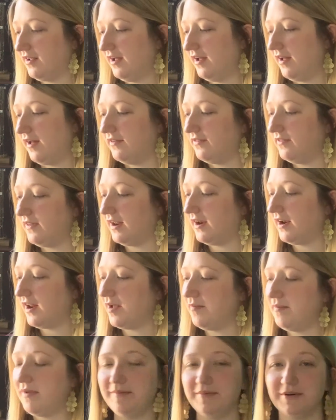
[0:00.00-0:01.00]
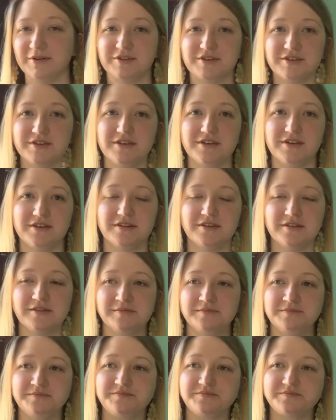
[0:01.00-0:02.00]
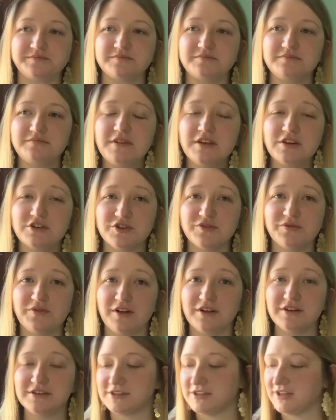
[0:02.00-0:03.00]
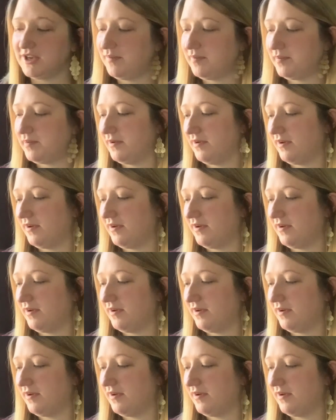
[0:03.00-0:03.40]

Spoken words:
And then I'm able to fall asleep